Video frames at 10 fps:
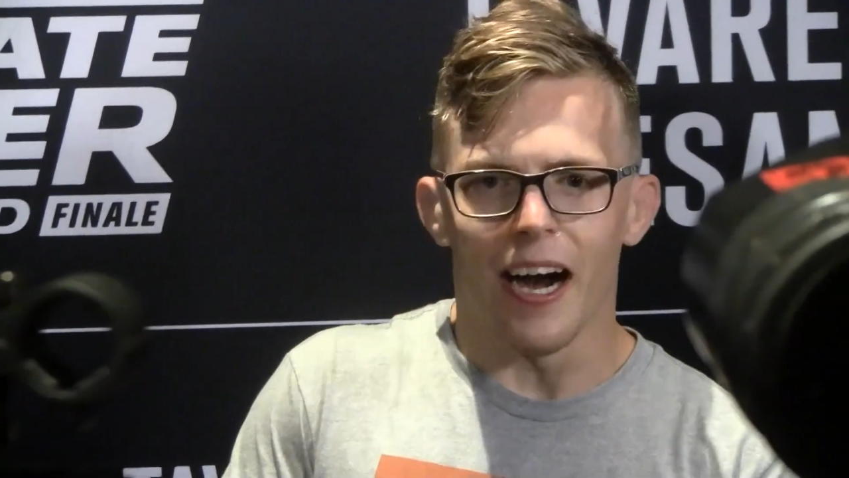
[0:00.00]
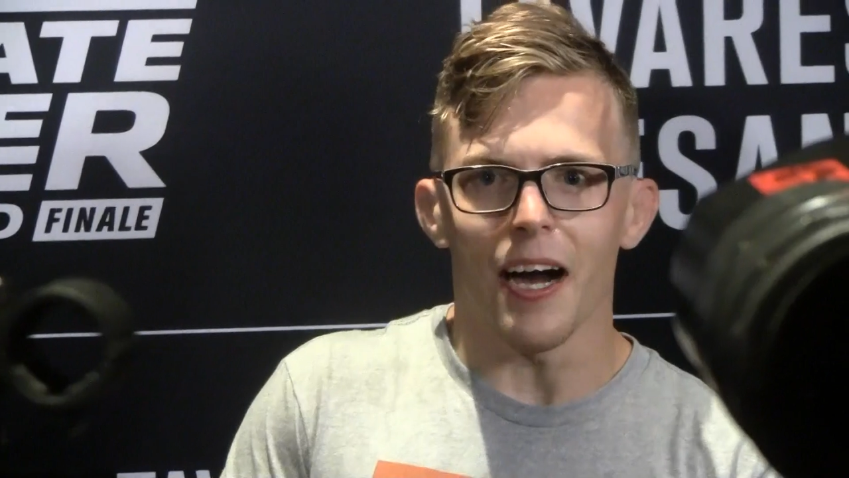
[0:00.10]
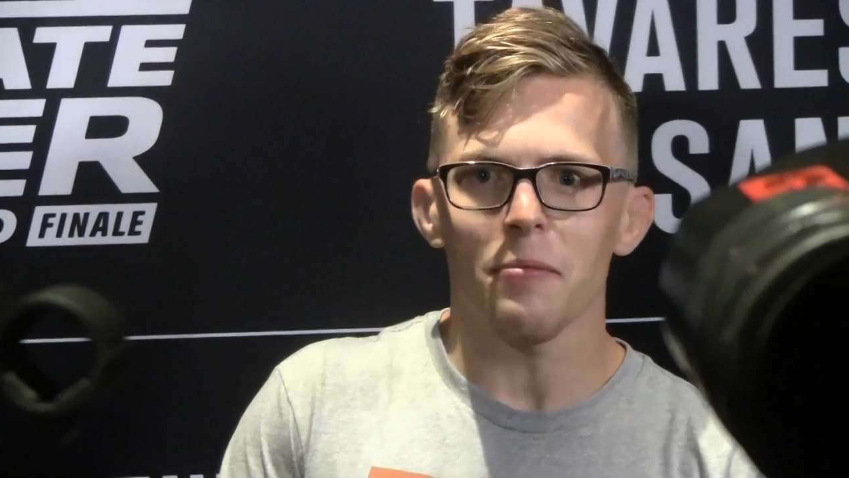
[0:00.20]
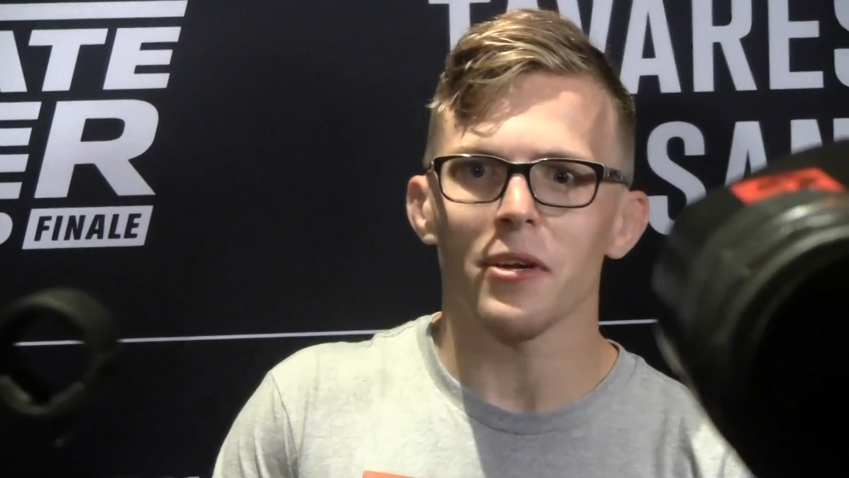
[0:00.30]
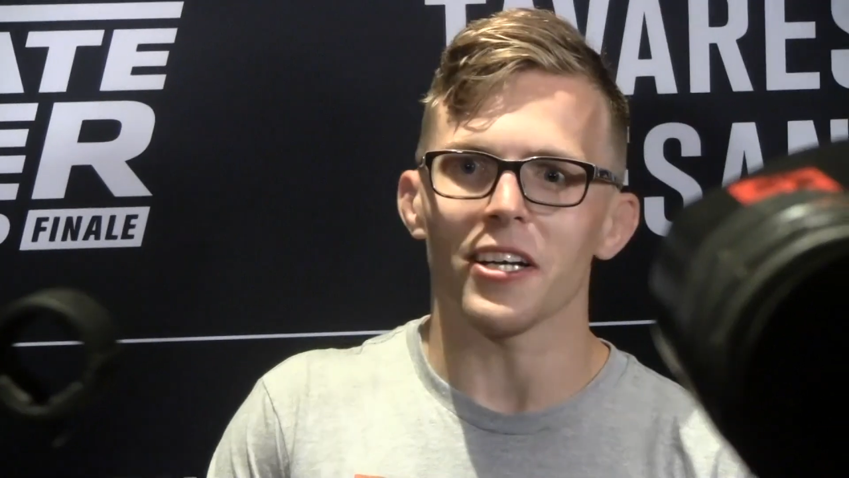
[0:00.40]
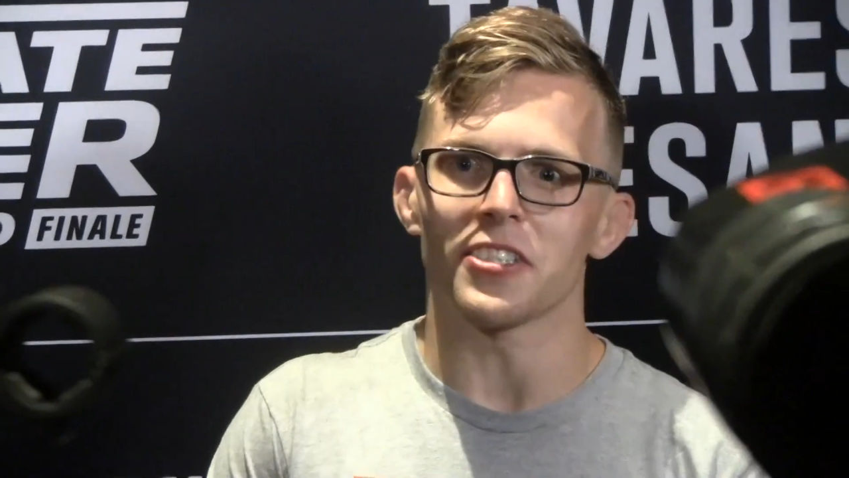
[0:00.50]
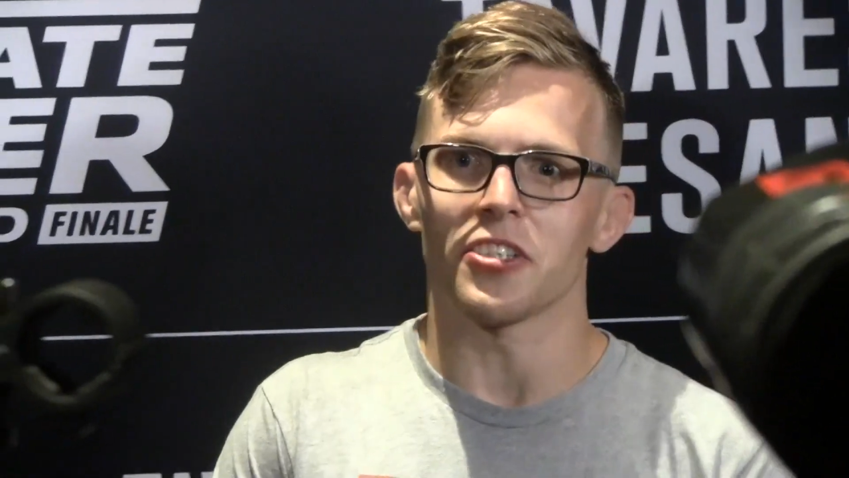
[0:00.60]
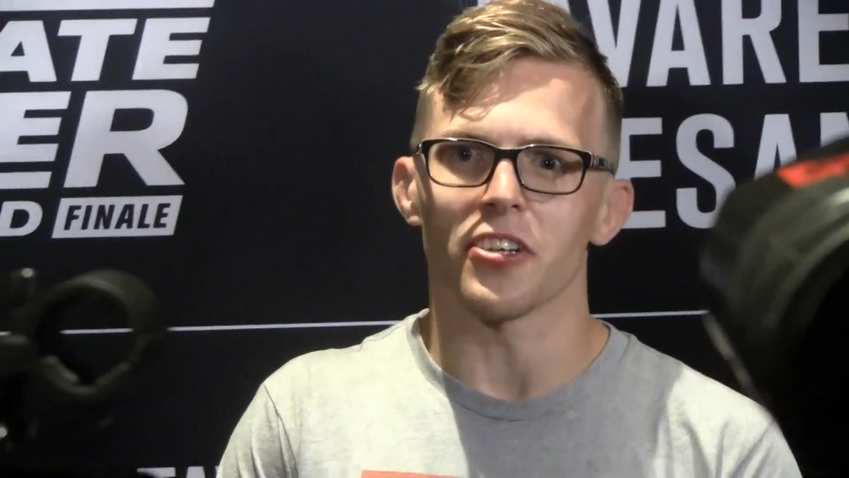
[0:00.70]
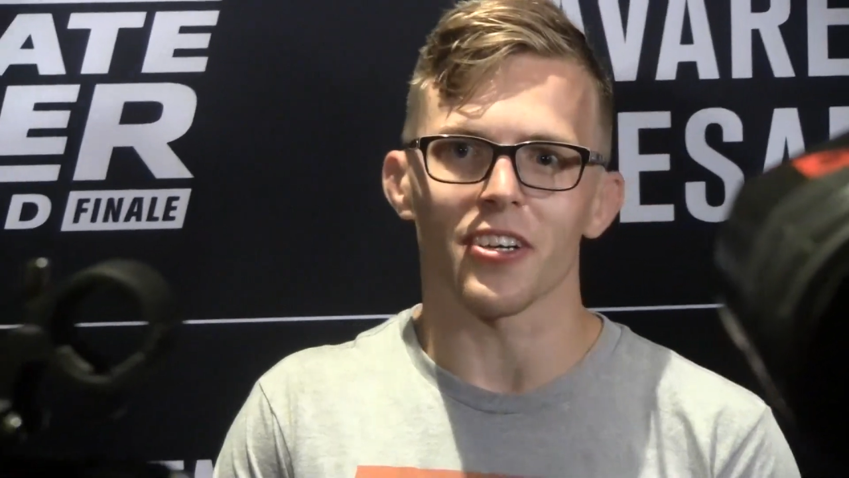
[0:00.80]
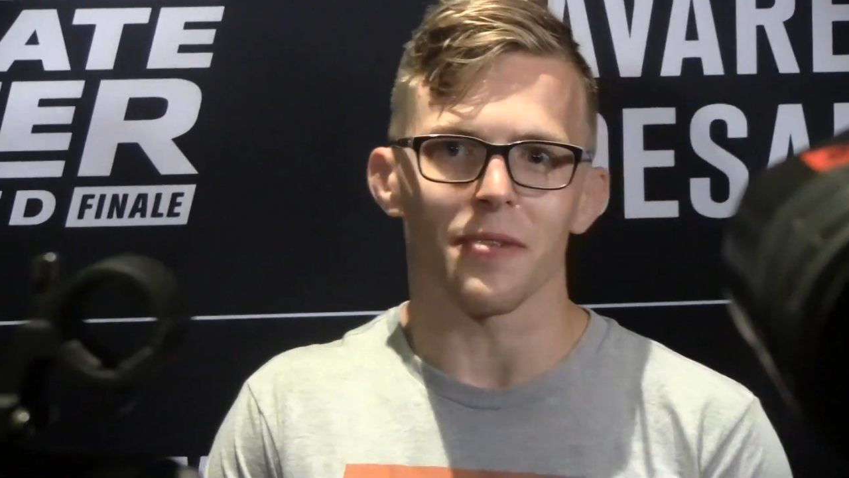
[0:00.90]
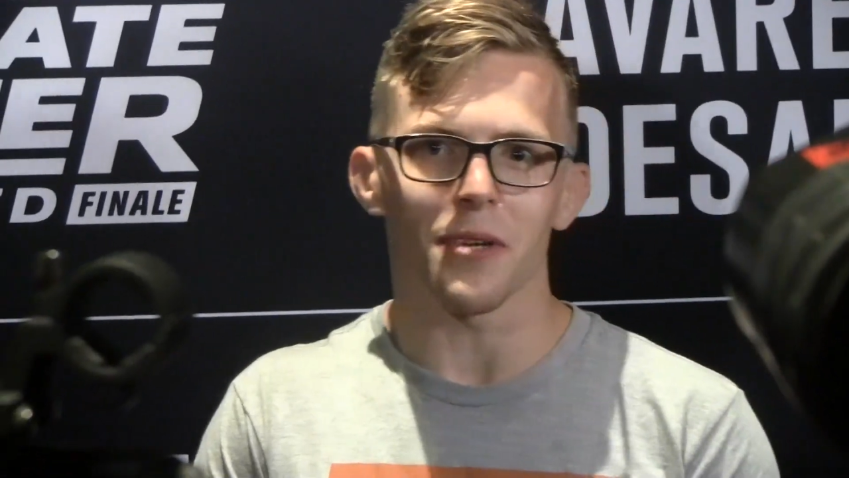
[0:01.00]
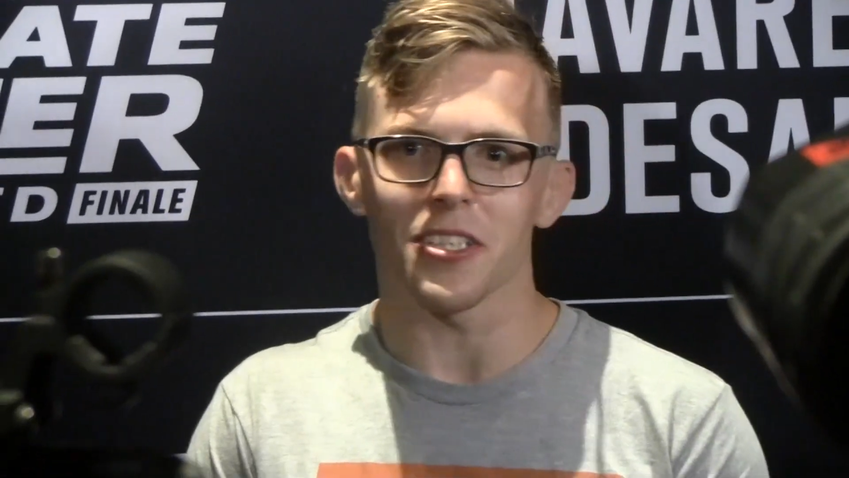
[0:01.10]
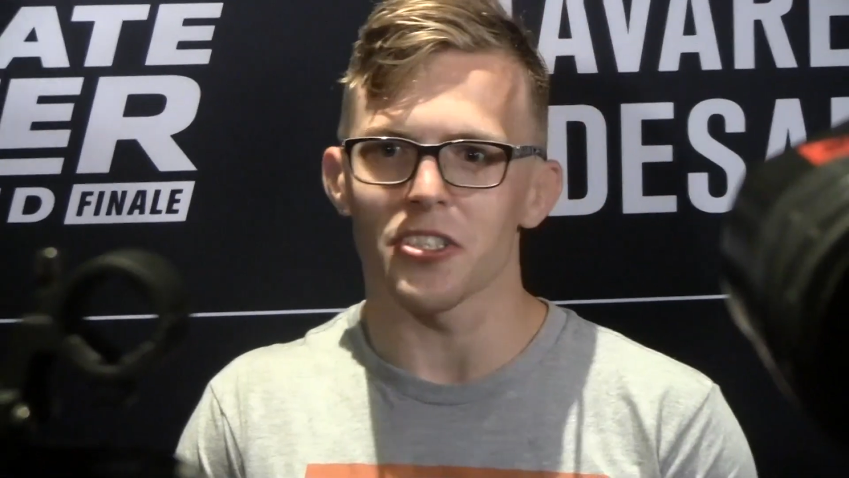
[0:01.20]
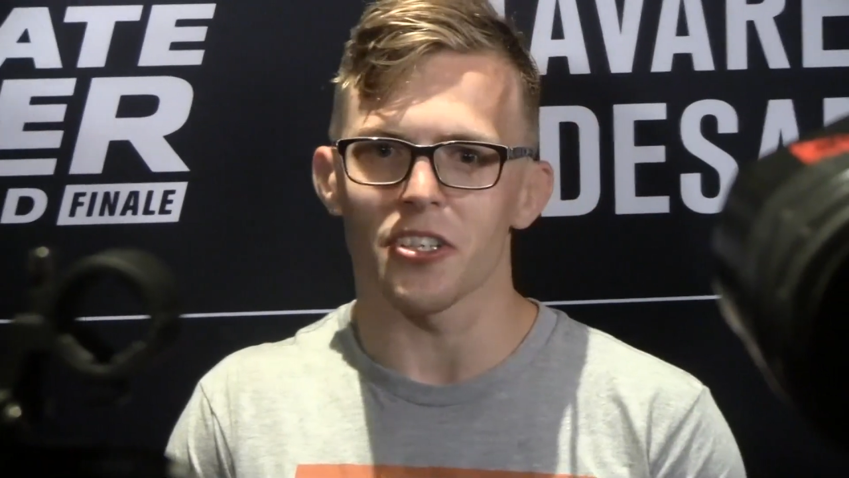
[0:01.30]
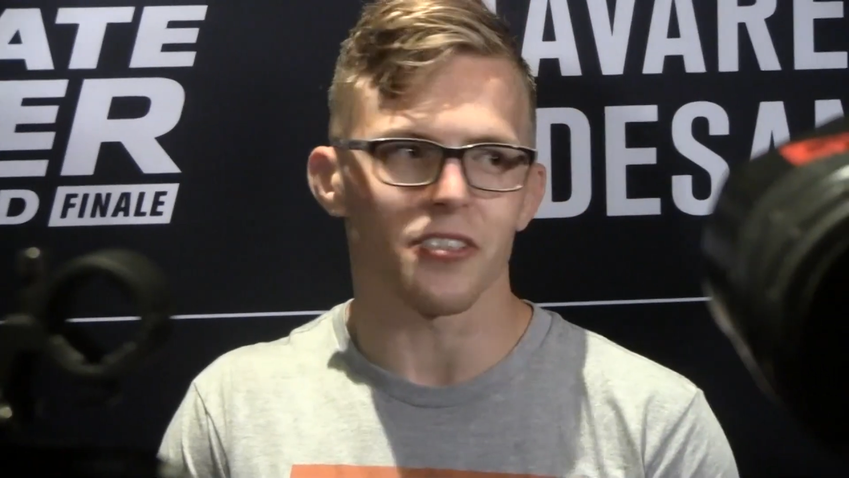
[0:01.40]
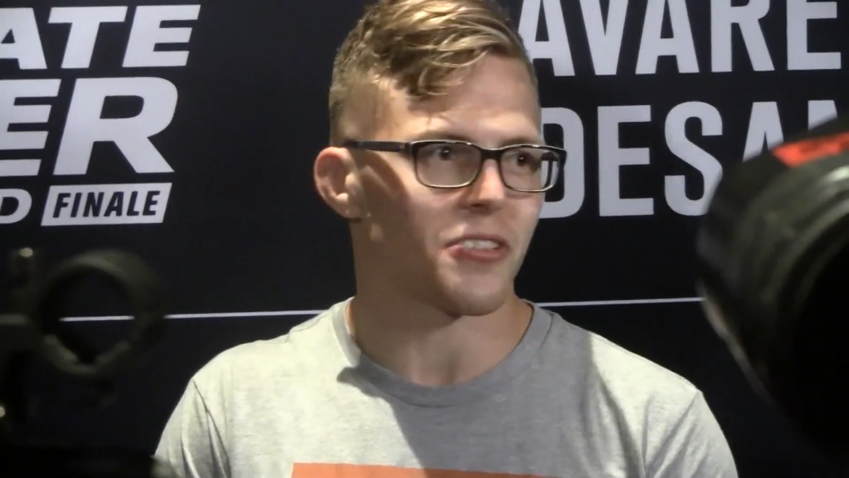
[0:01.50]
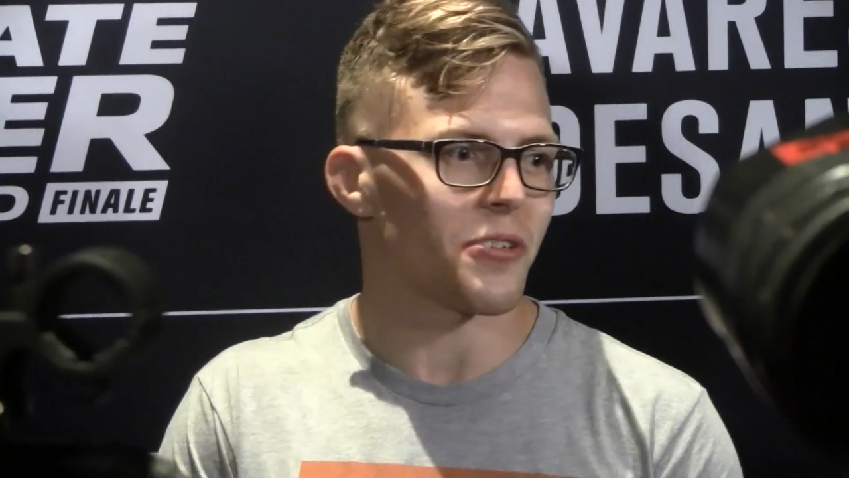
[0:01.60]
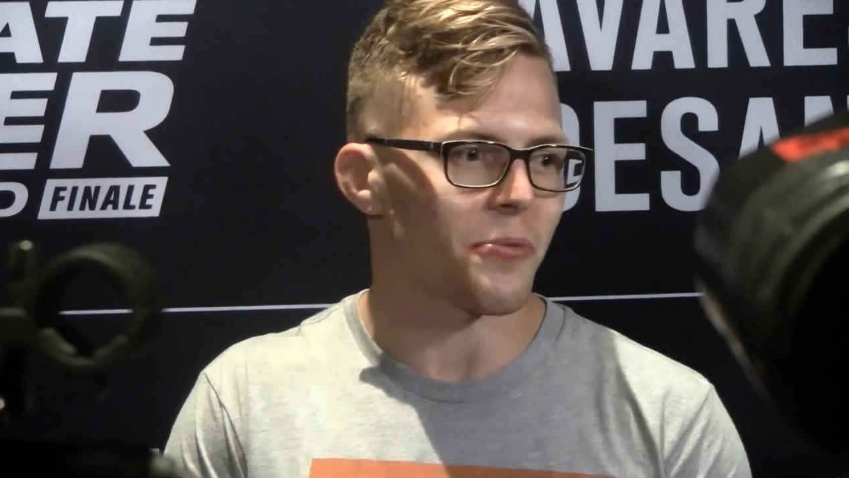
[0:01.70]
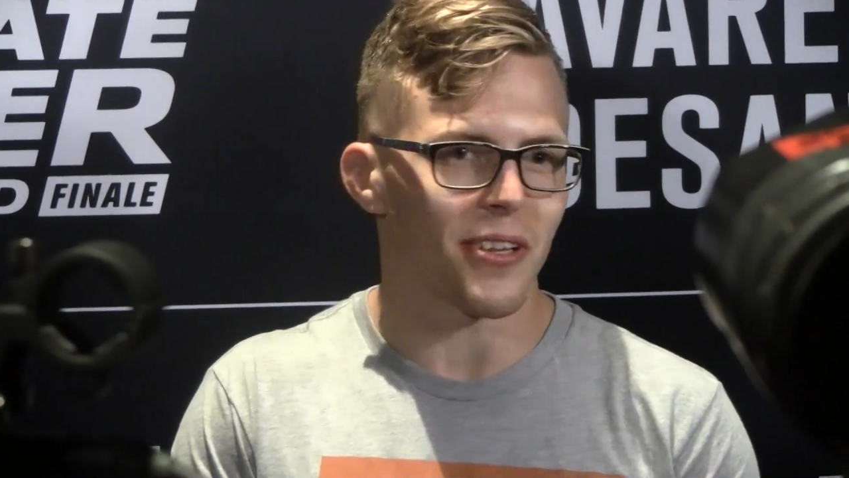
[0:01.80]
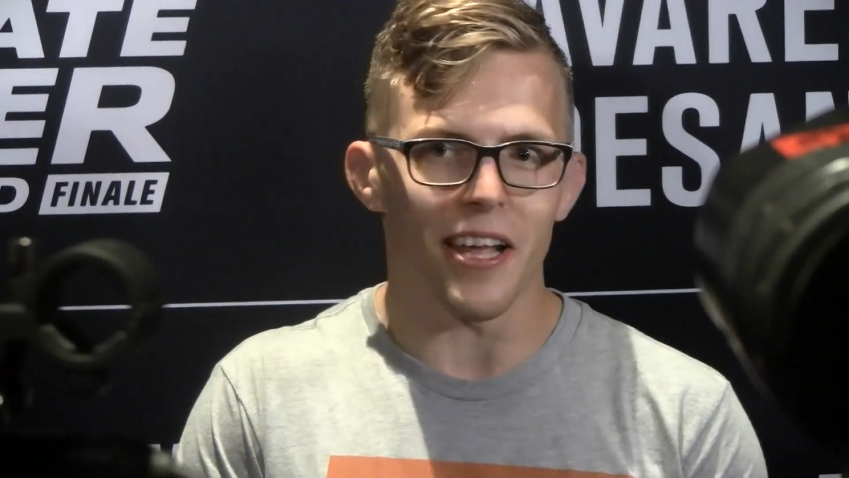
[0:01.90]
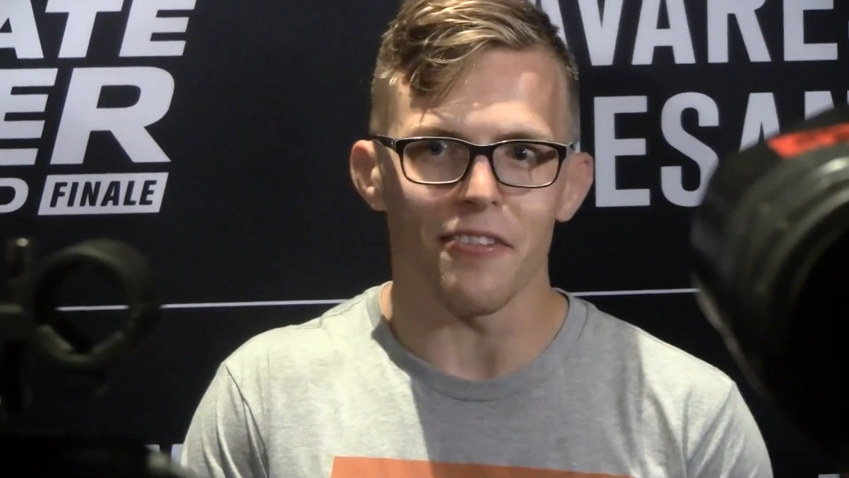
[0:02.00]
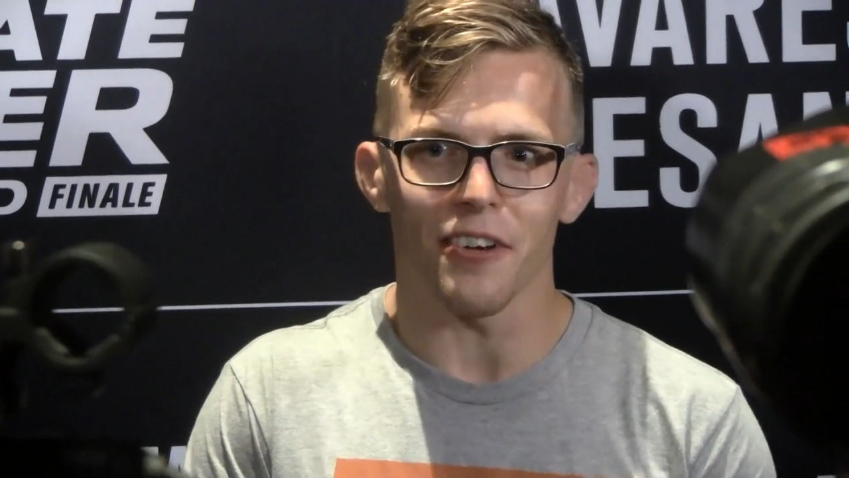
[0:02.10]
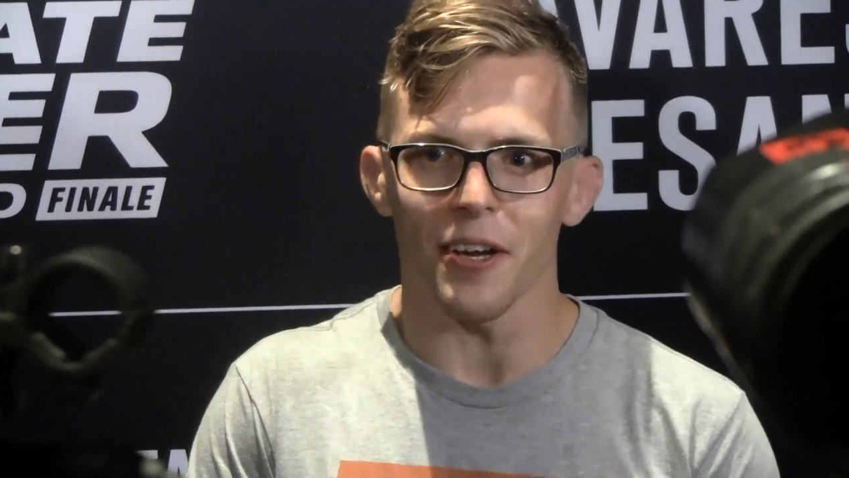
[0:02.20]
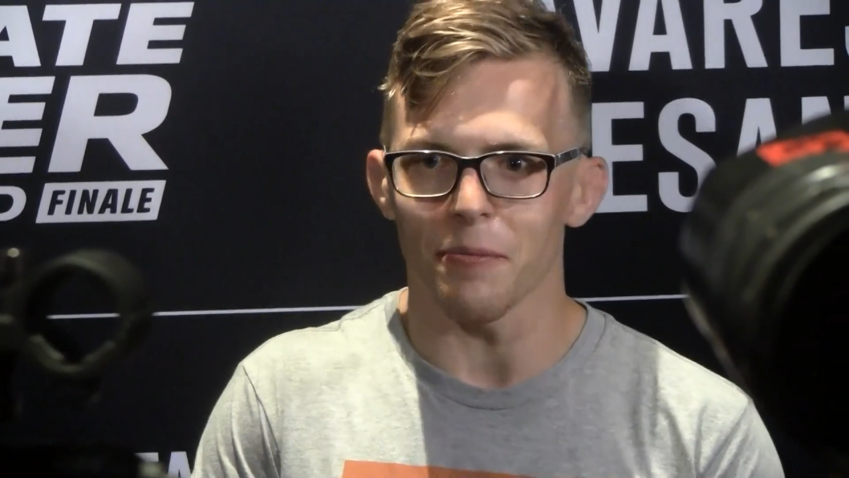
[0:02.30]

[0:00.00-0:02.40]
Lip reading: I'm not sure he's going to win that fight.